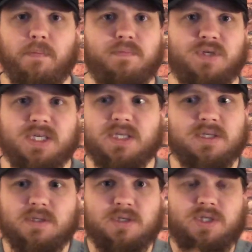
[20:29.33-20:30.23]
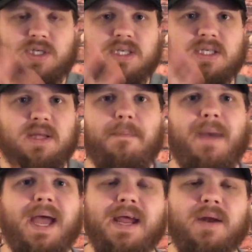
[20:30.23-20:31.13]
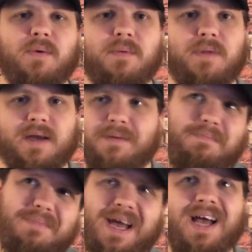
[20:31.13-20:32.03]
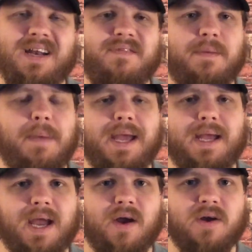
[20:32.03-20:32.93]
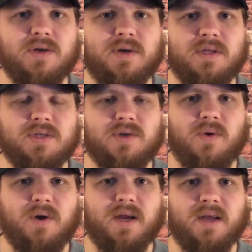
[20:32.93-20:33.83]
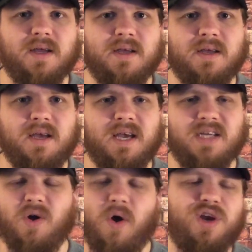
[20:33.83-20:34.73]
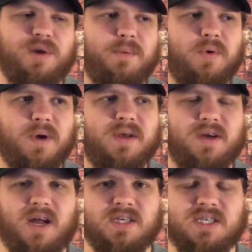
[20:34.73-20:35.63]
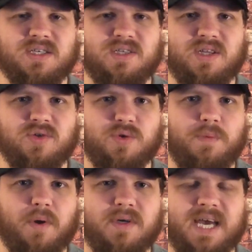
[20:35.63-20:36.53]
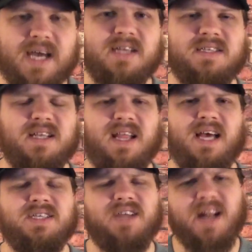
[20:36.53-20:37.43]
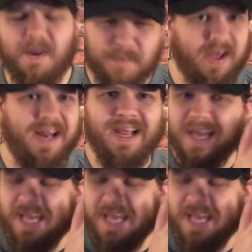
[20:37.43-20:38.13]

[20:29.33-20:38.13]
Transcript: She's the main, kind of the main character in the story. It's arguable whether or not she's the true protagonist of The Last Jedi, but